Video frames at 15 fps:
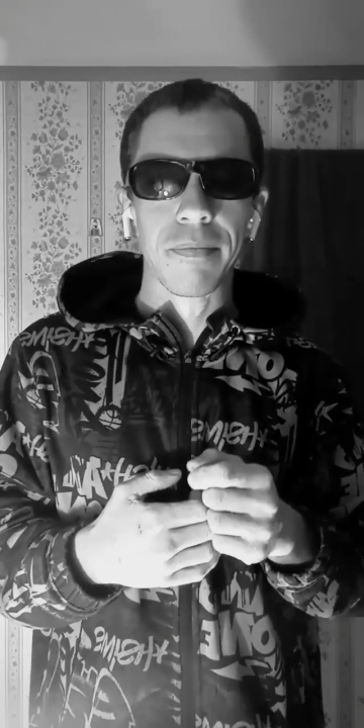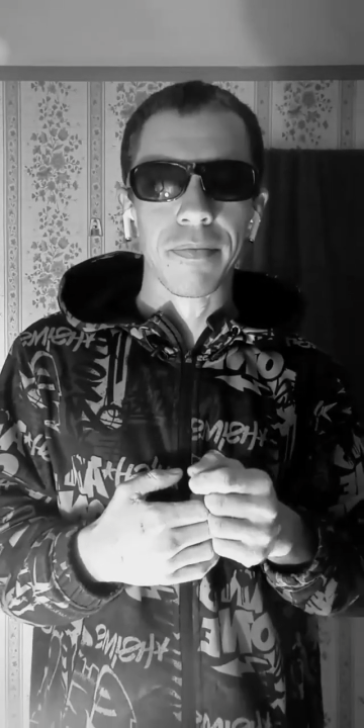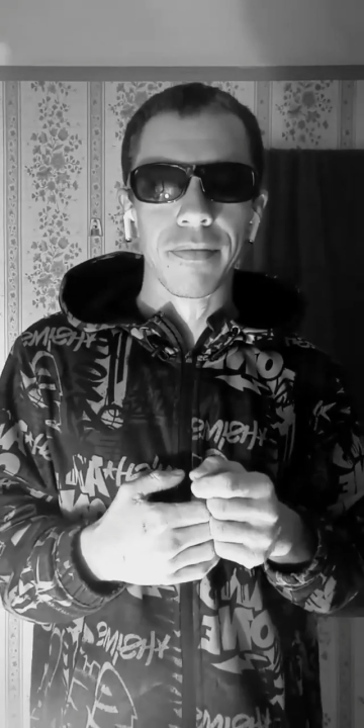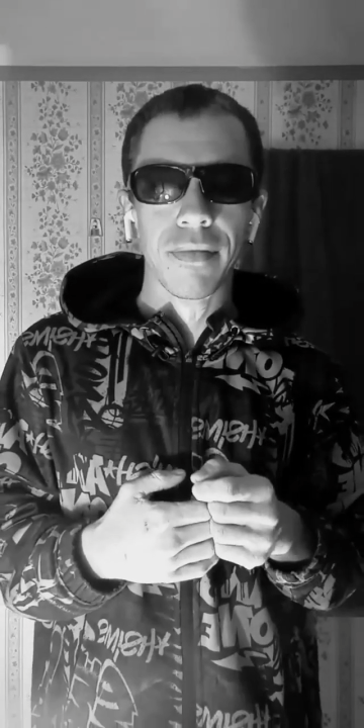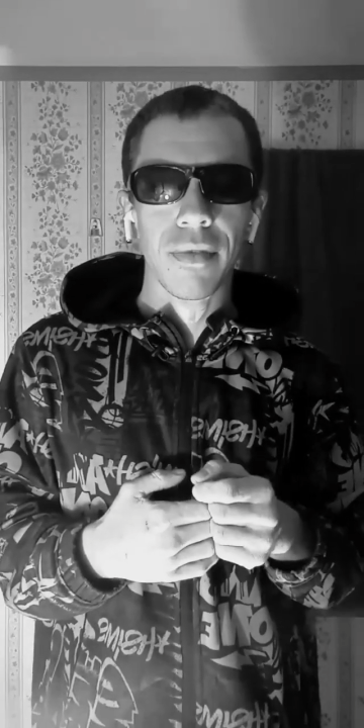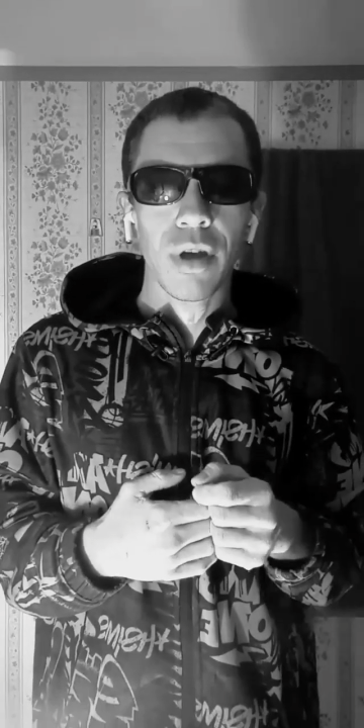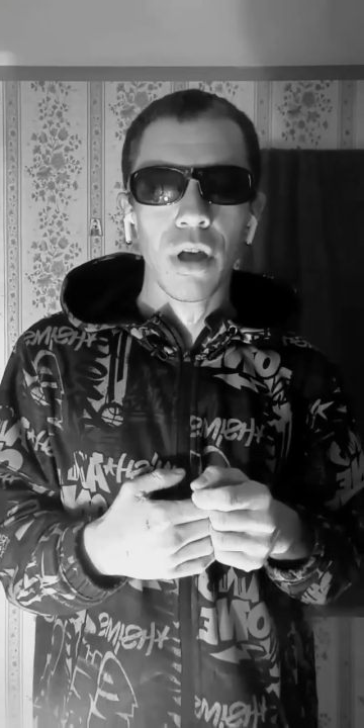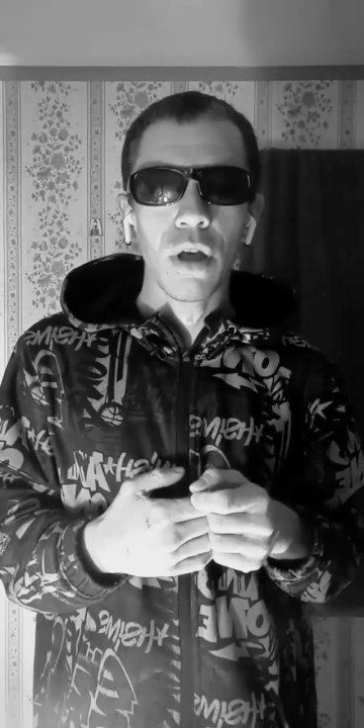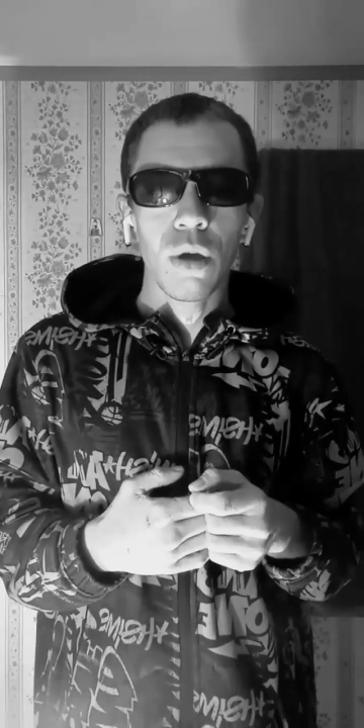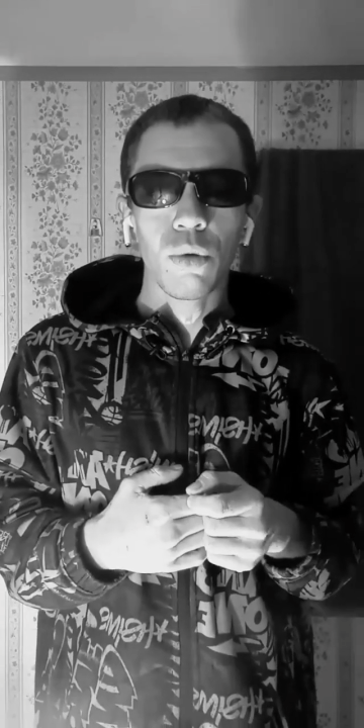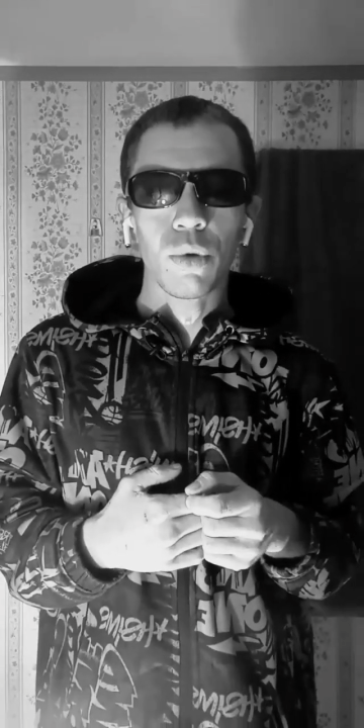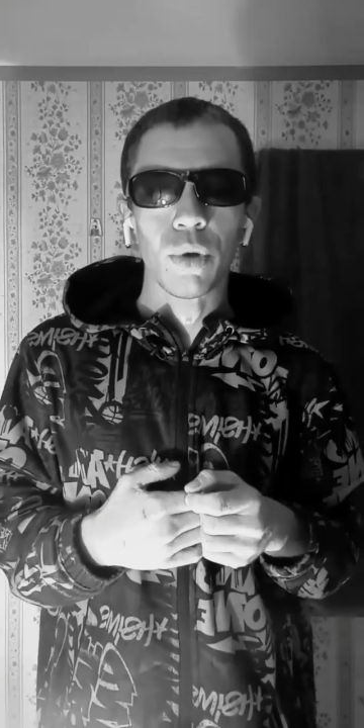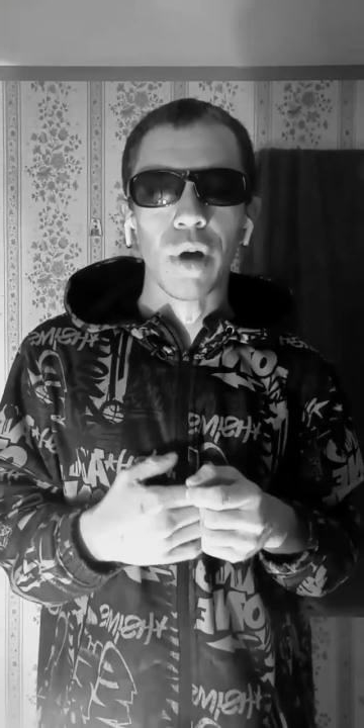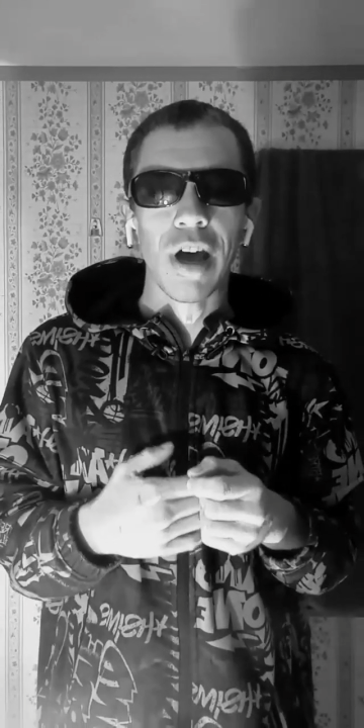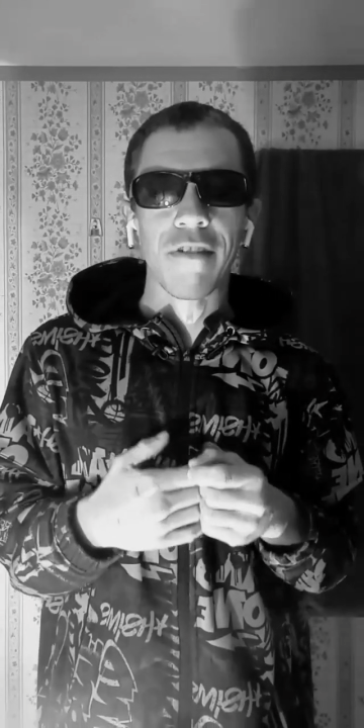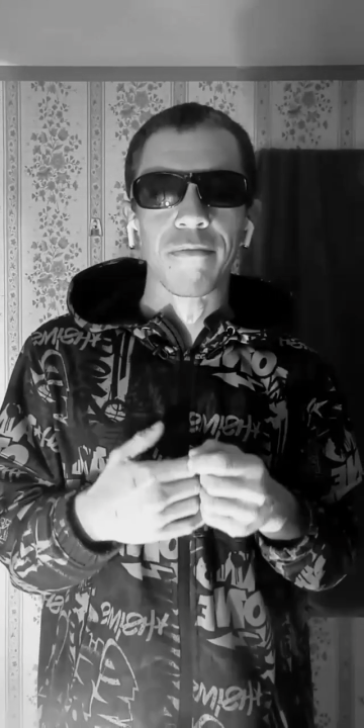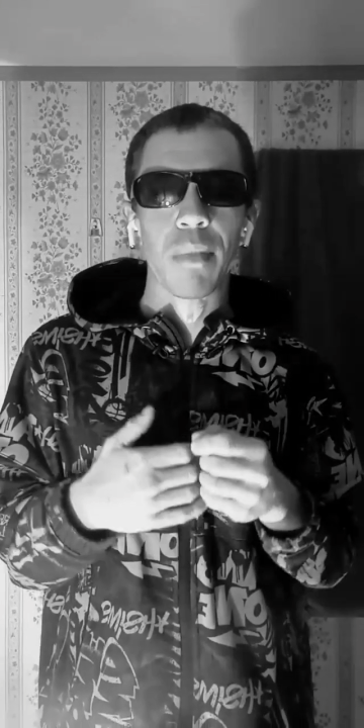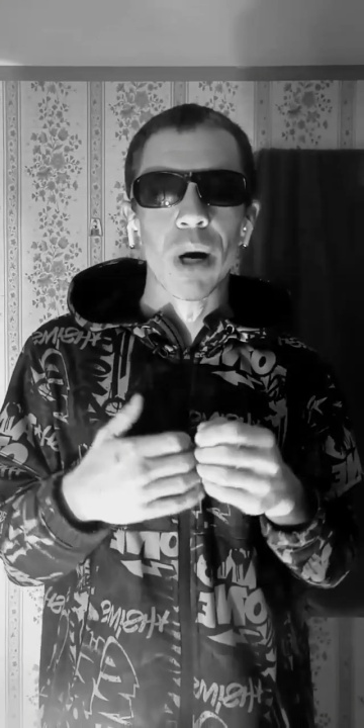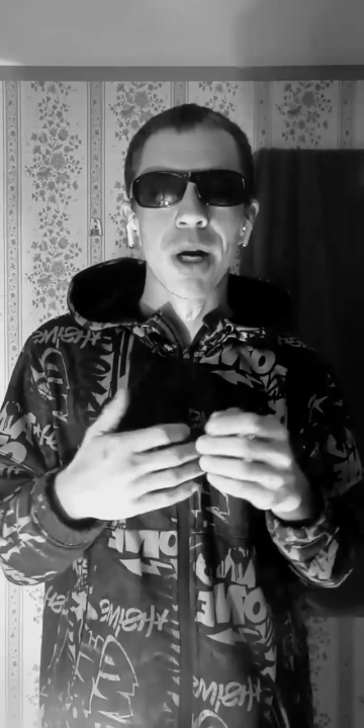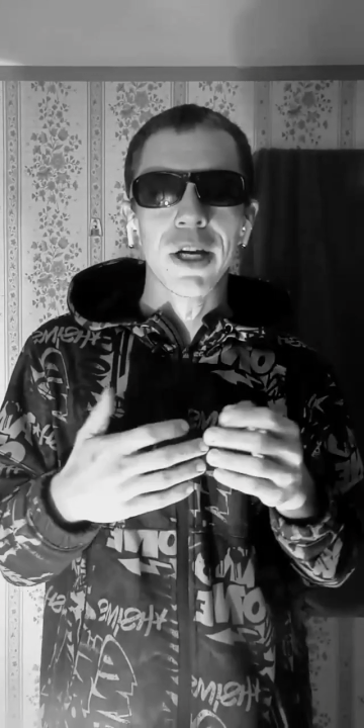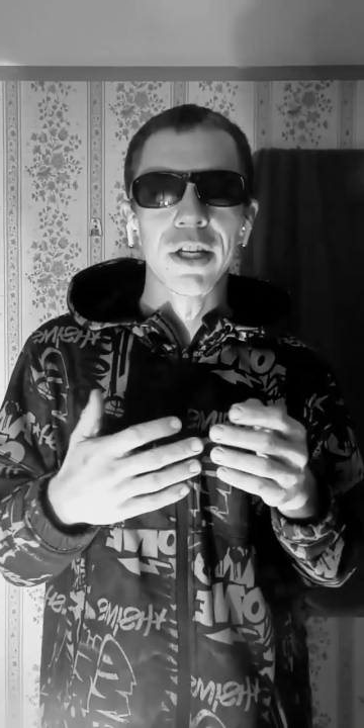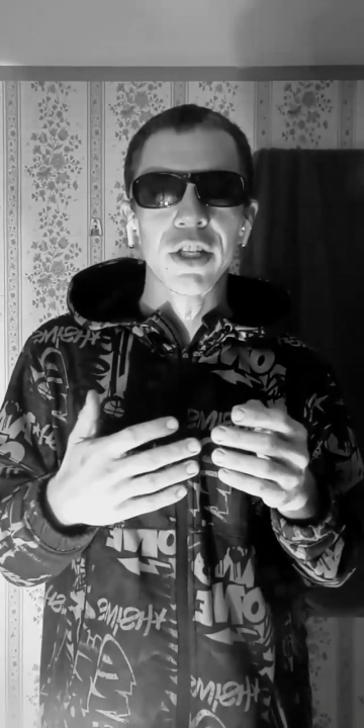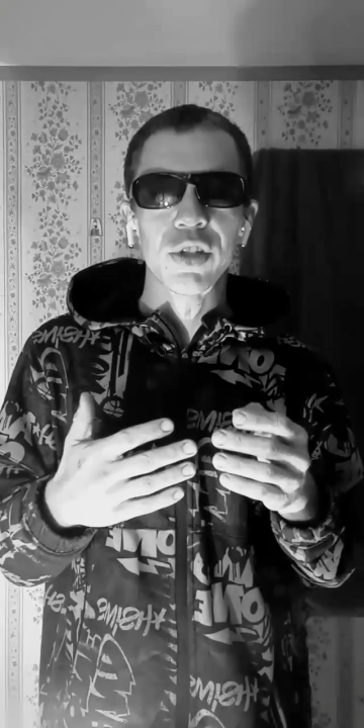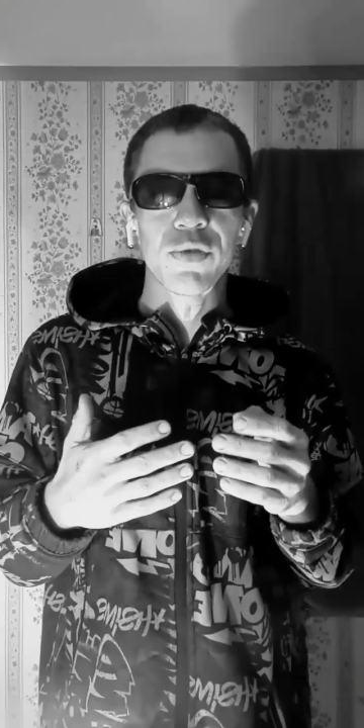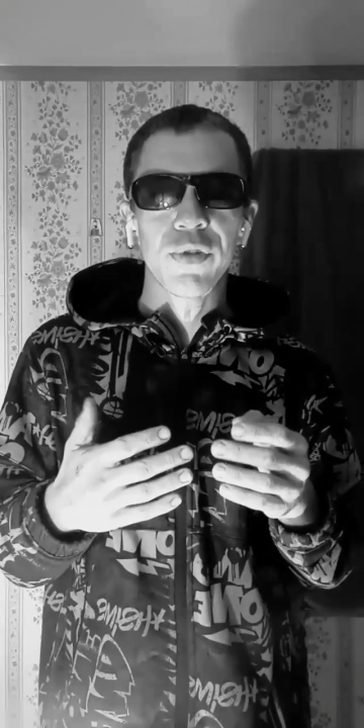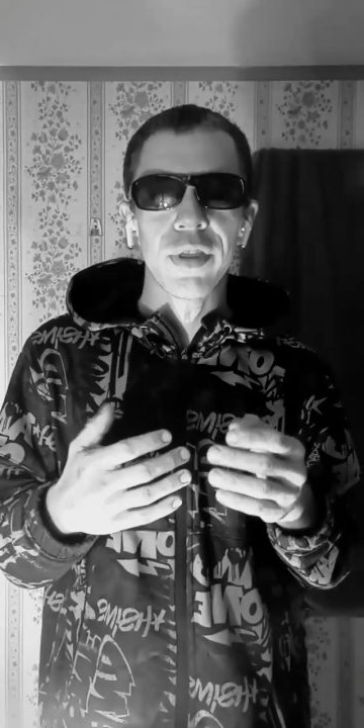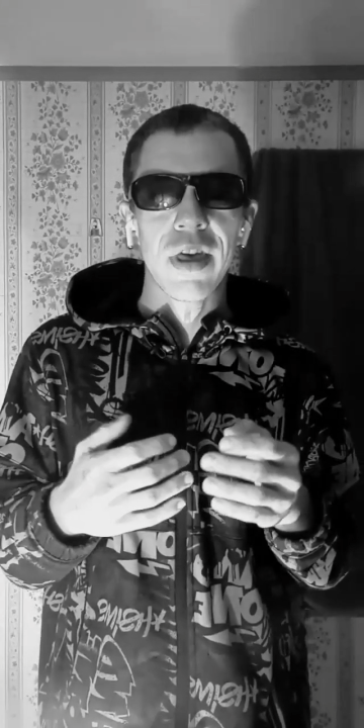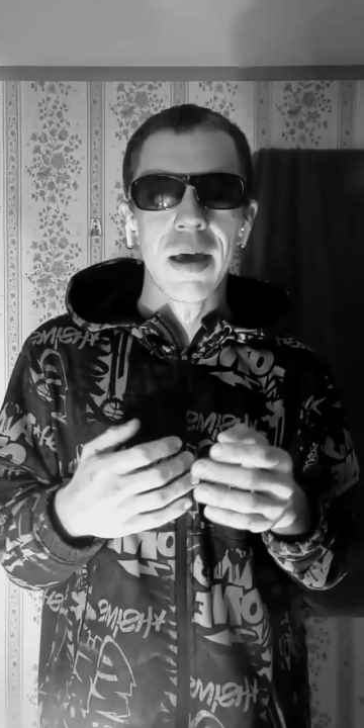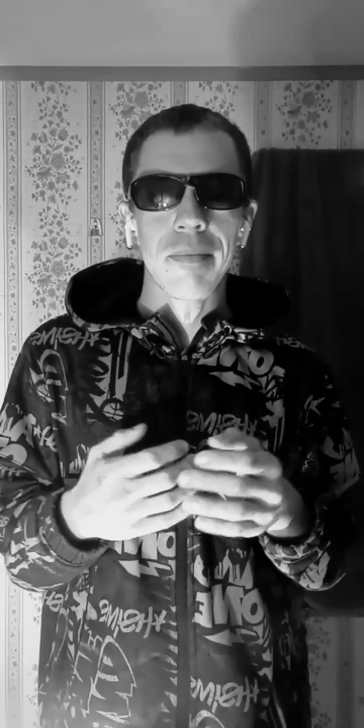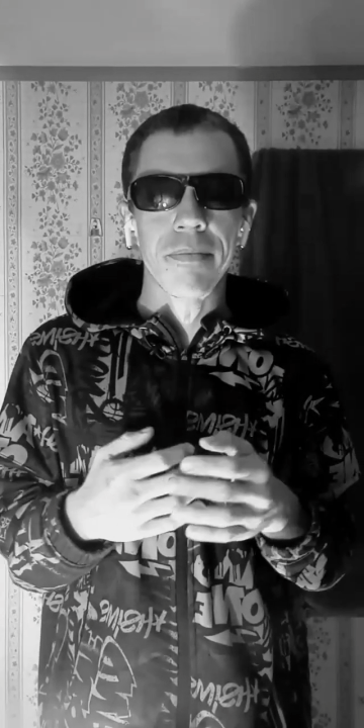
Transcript: them. We will have markets